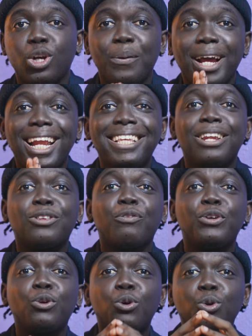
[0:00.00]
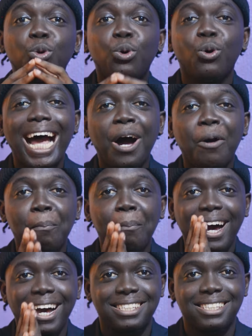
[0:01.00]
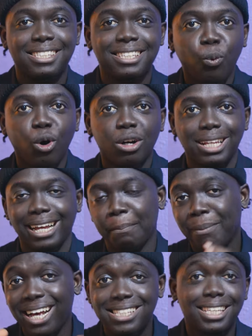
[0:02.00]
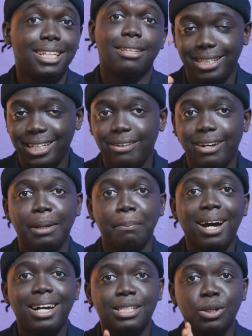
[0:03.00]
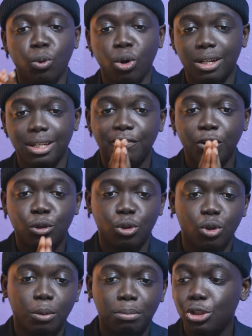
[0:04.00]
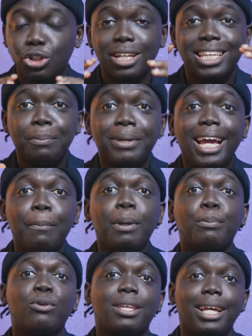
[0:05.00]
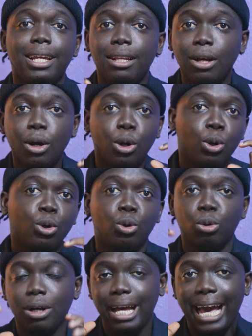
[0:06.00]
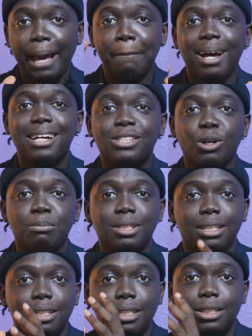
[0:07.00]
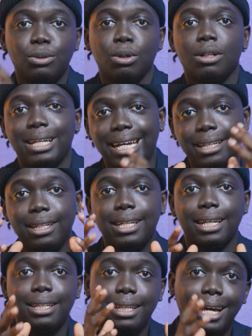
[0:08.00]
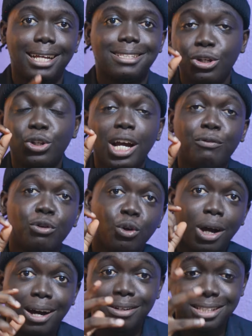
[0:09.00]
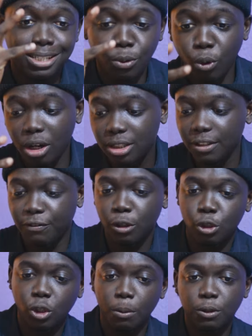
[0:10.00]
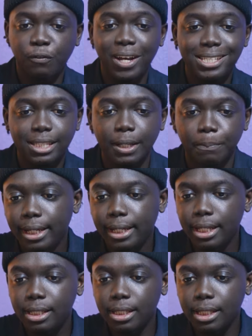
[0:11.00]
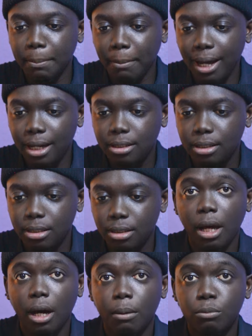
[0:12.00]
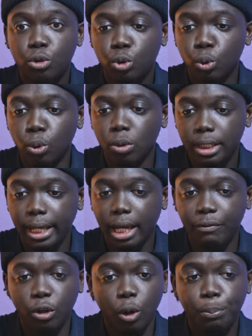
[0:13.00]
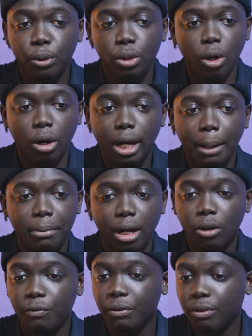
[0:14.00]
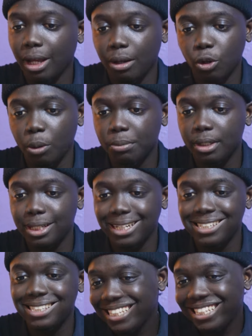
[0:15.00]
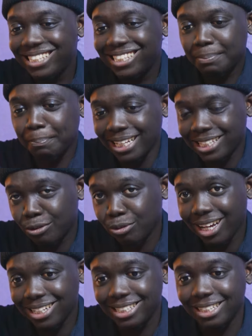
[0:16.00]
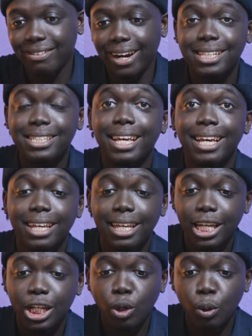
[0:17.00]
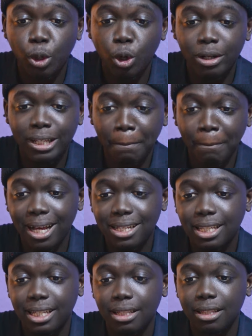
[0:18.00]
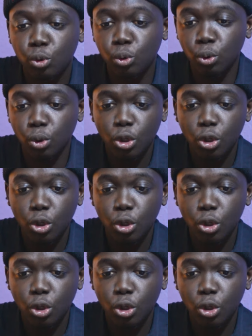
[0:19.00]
realize a lot of you don't know how masks work, like masking generally, masking work in Photoshop. You just keep hearing people saying, oh, I marked something in this one, I did this and did that. You don't even know how the thing works in Photoshop. So firstly, this is the mask tool. Yeah, if you open your camera raw filter and you come to this side, this particular thing right here, it's what we call the masking tool.